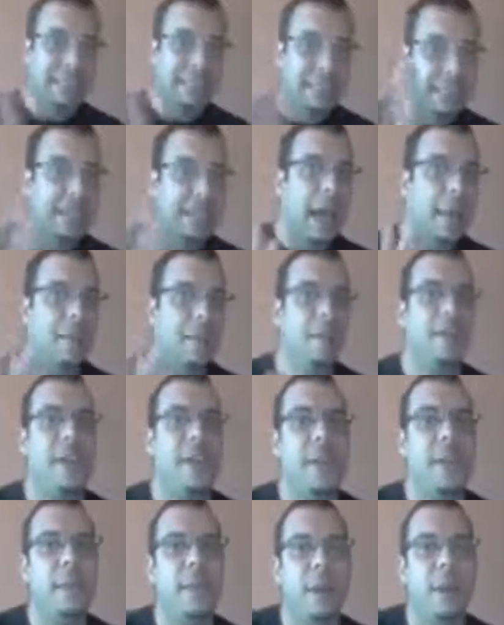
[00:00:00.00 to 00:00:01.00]
this is the
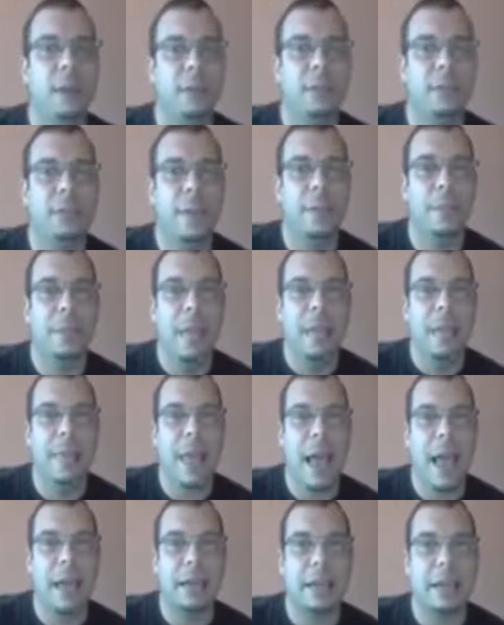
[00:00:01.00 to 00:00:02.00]
type of emails
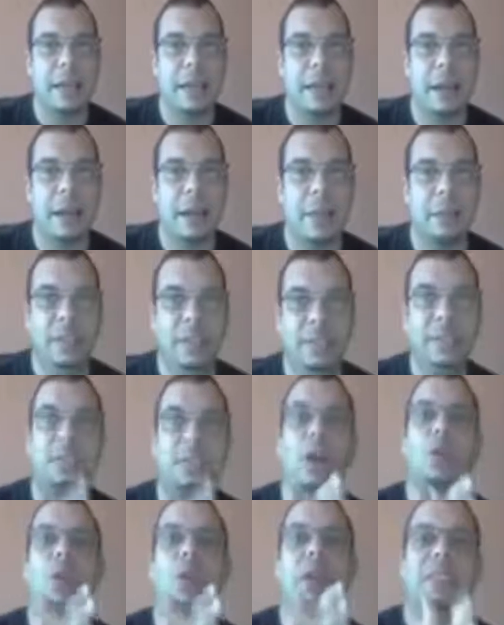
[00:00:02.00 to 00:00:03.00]
that
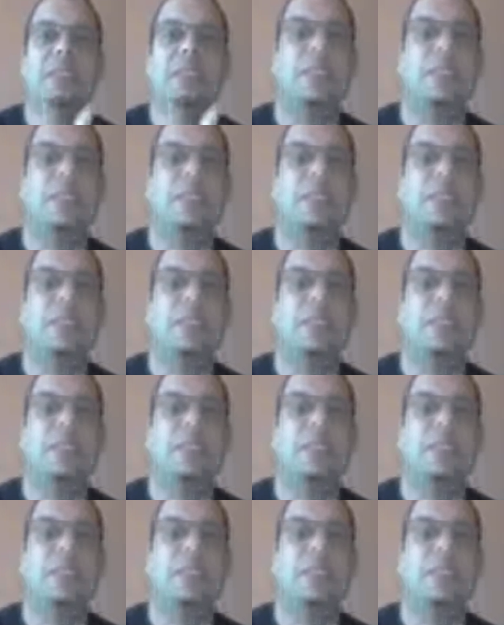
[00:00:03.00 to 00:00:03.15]
these